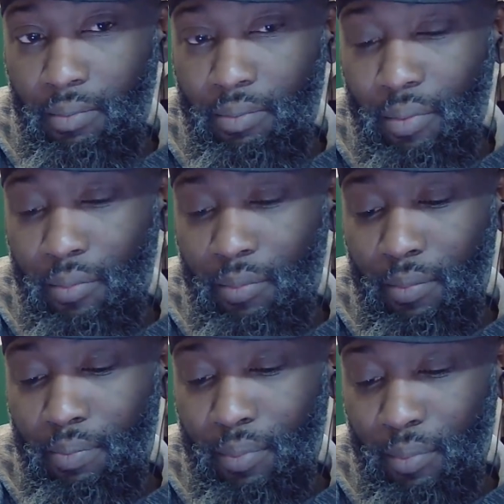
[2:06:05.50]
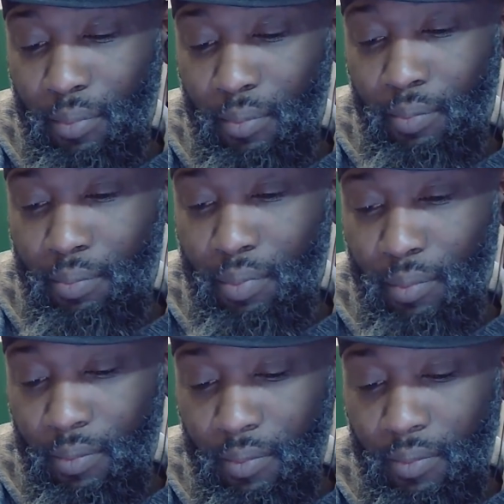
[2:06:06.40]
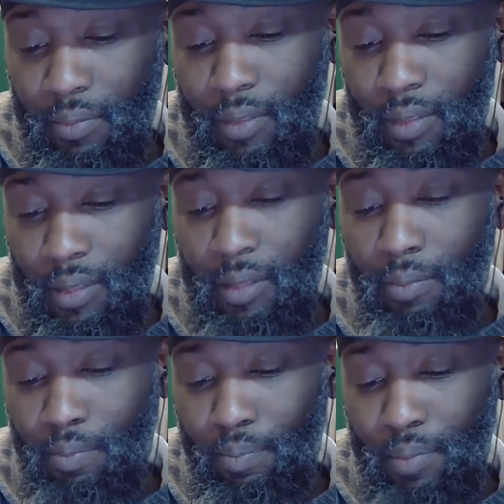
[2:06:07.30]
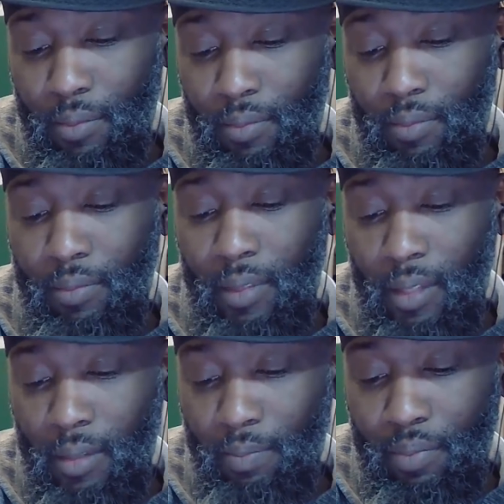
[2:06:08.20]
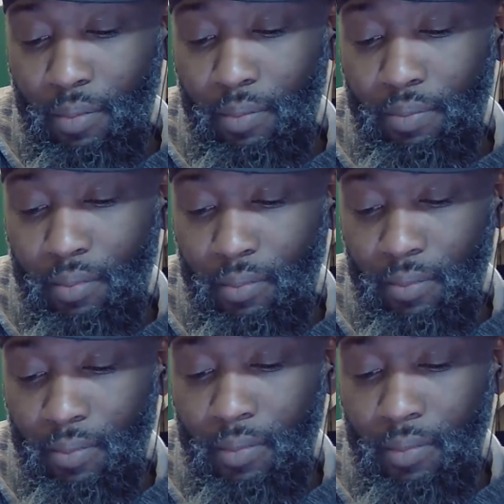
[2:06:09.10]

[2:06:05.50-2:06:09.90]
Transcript: Boom, boom, boom, boom, boom, boom.